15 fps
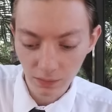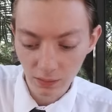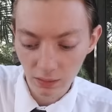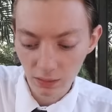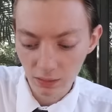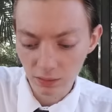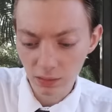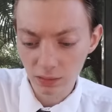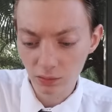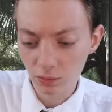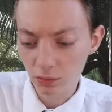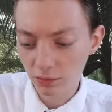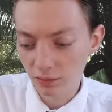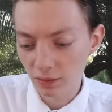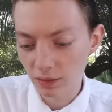uh, that it
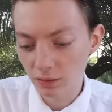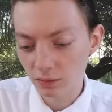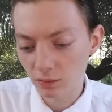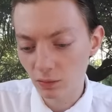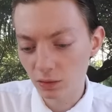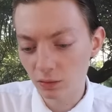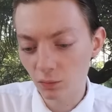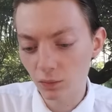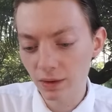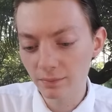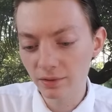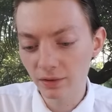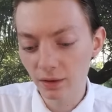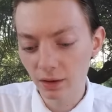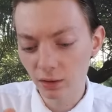looks like on the
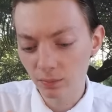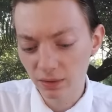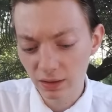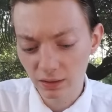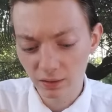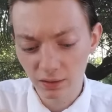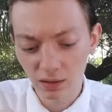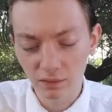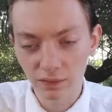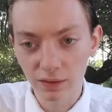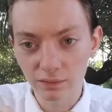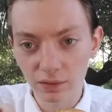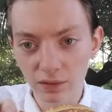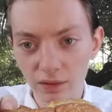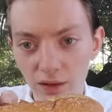website, but that's kind of
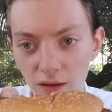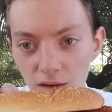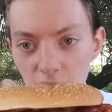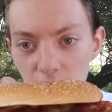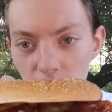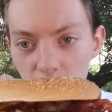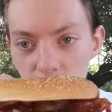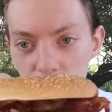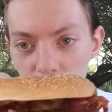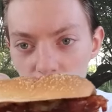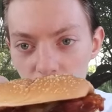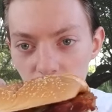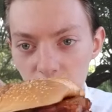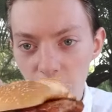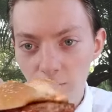everything.
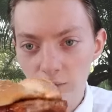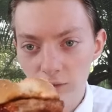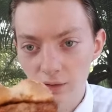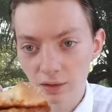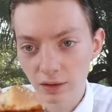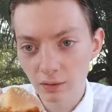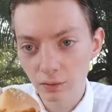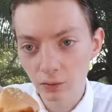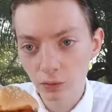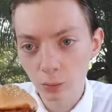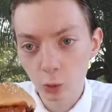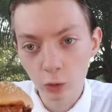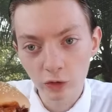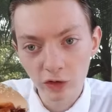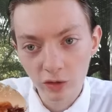You know, where it's like a little
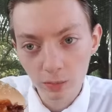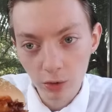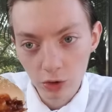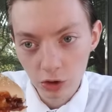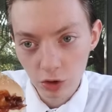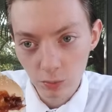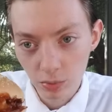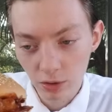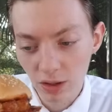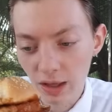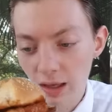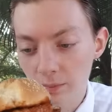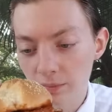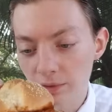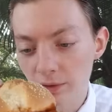more smushed,
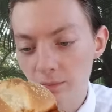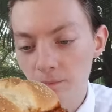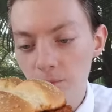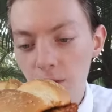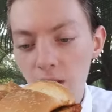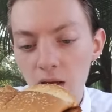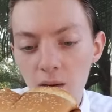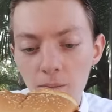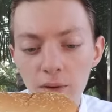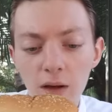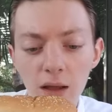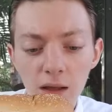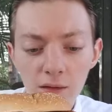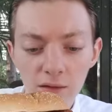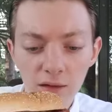perhaps. But
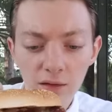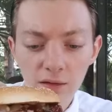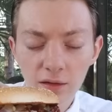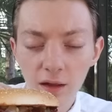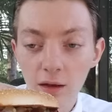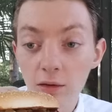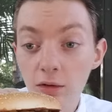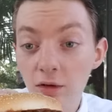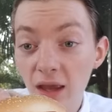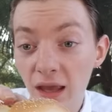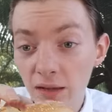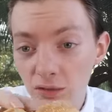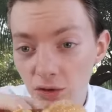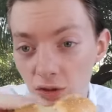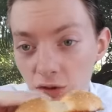as they say, you
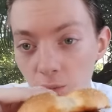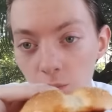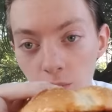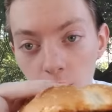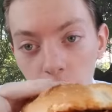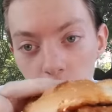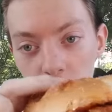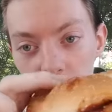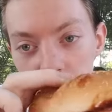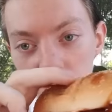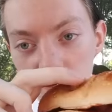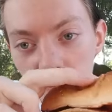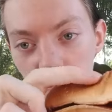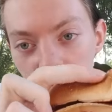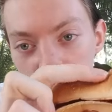can't judge a book by
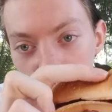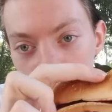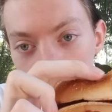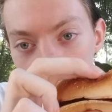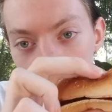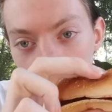its cover.